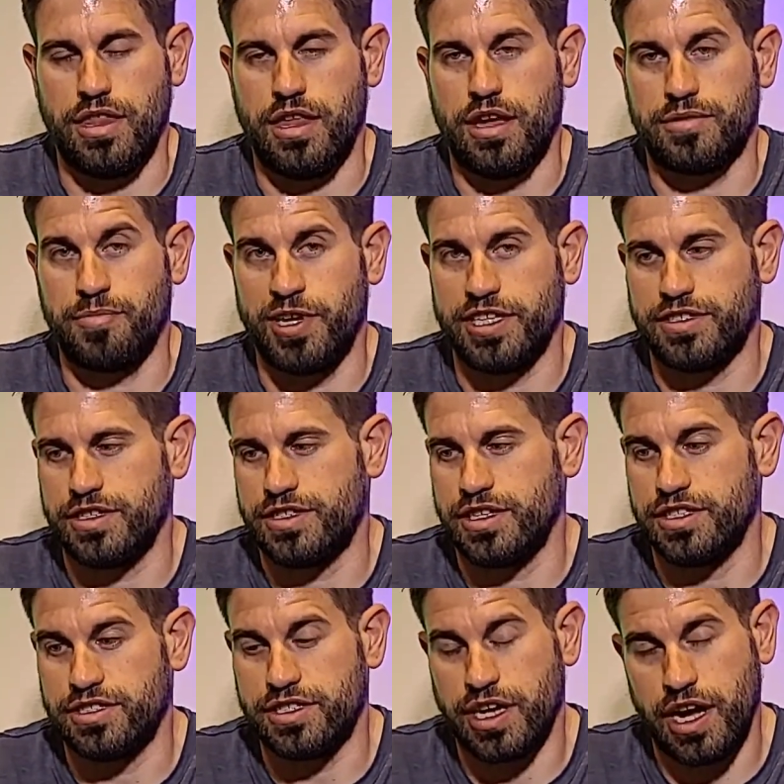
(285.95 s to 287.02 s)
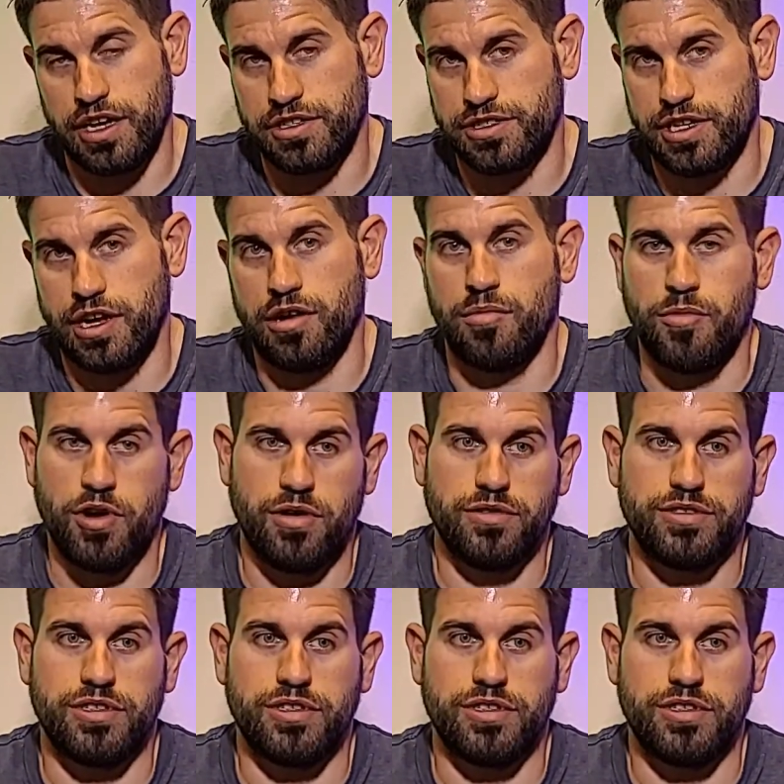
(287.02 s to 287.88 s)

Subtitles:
that means it's in 10-channel mode,